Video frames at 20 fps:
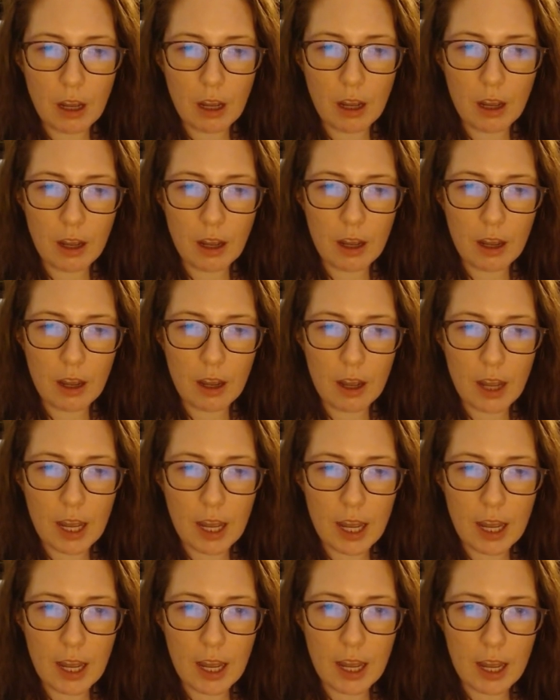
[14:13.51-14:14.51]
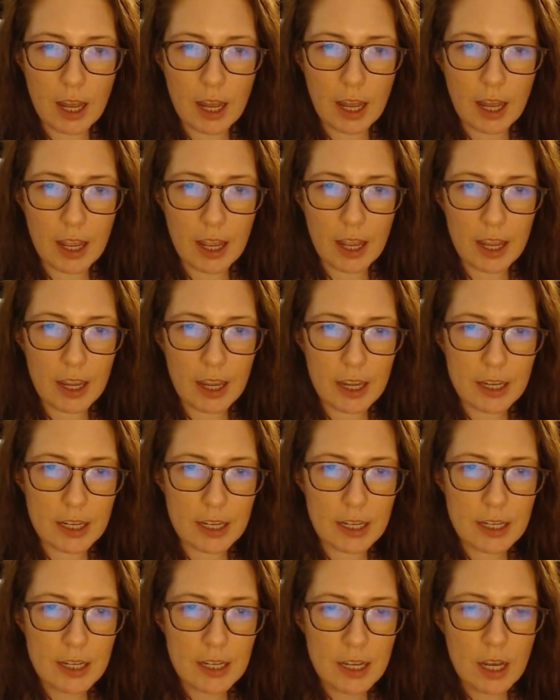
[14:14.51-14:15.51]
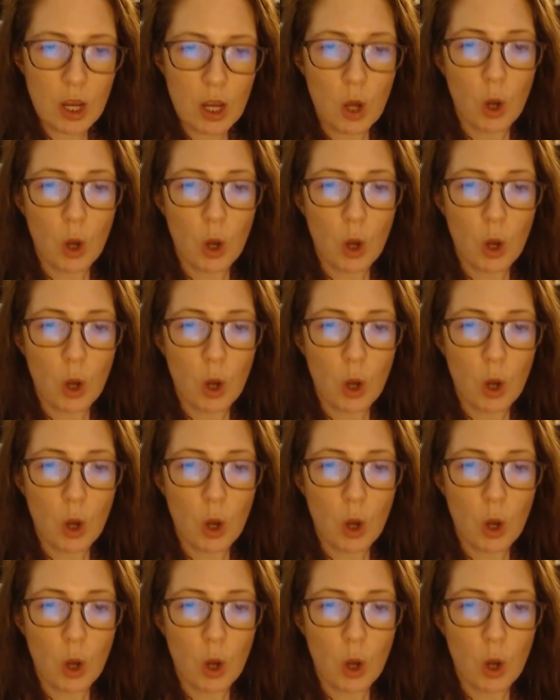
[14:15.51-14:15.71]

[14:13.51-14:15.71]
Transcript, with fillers: Uh, I